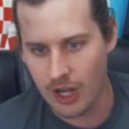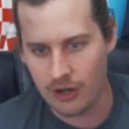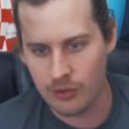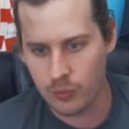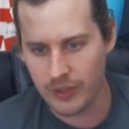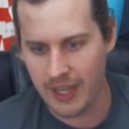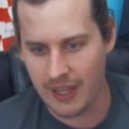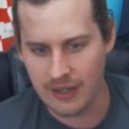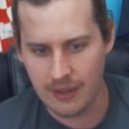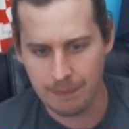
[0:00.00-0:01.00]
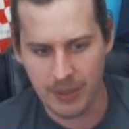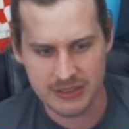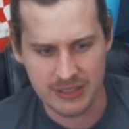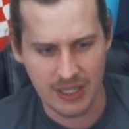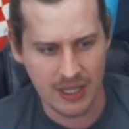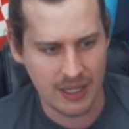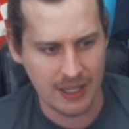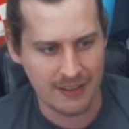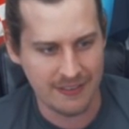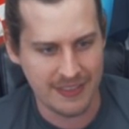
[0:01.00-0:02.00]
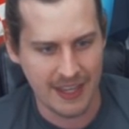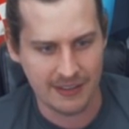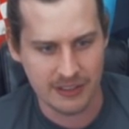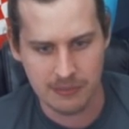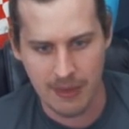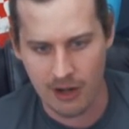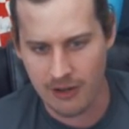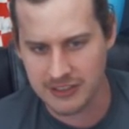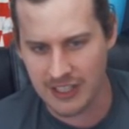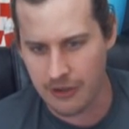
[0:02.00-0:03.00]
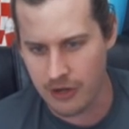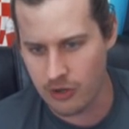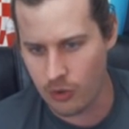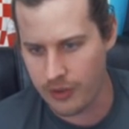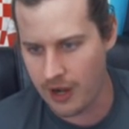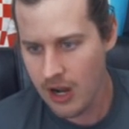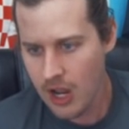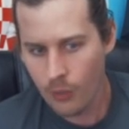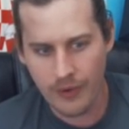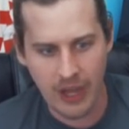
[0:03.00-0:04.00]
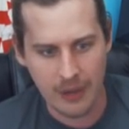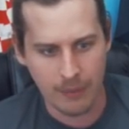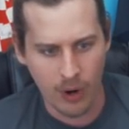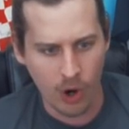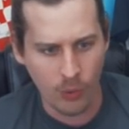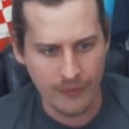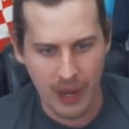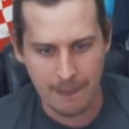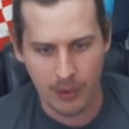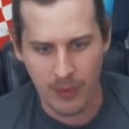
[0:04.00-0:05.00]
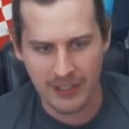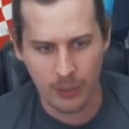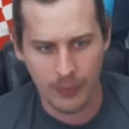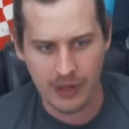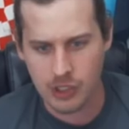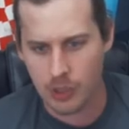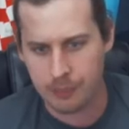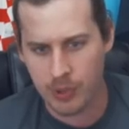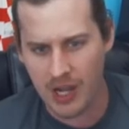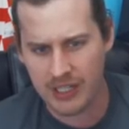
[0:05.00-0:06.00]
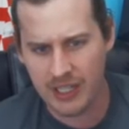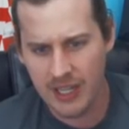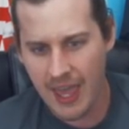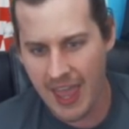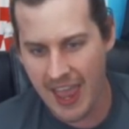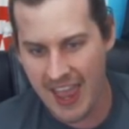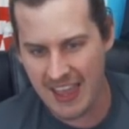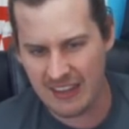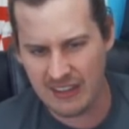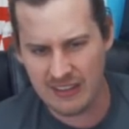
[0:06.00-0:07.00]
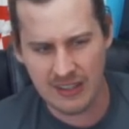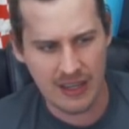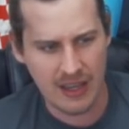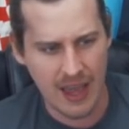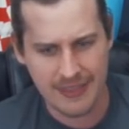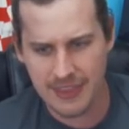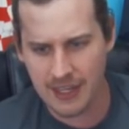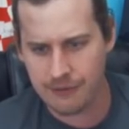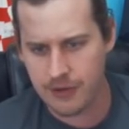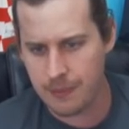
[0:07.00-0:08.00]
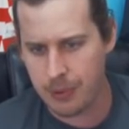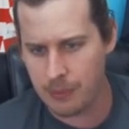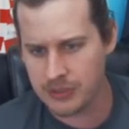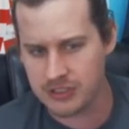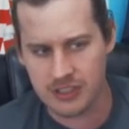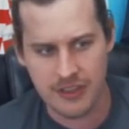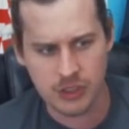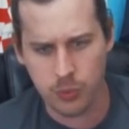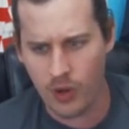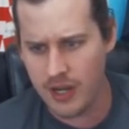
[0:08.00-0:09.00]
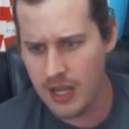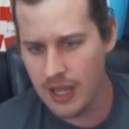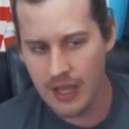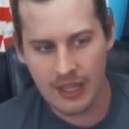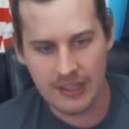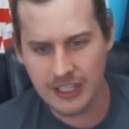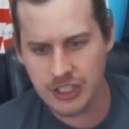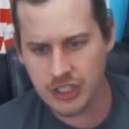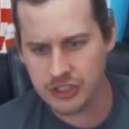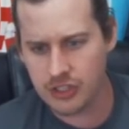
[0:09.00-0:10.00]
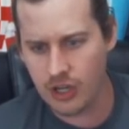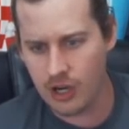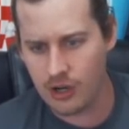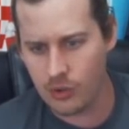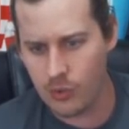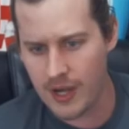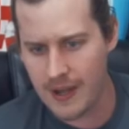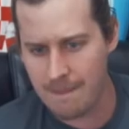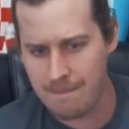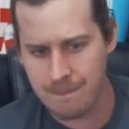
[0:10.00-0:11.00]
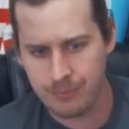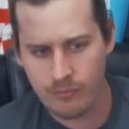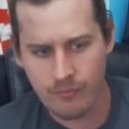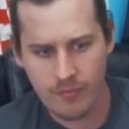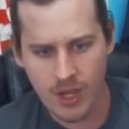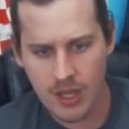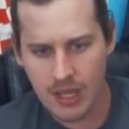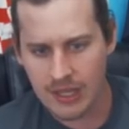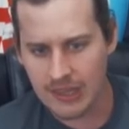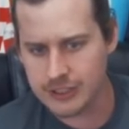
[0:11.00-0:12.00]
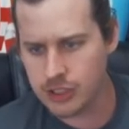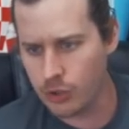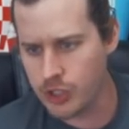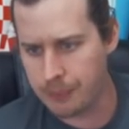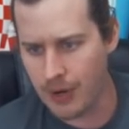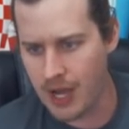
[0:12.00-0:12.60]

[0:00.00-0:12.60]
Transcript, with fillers: No, we can't. But uh, that doesn't matter. That's neither here nor there. We've got Moreau. We've got Miranda. We've got Toprak. And uh, I think for the purposes of this one, let's just go. Um, let's go to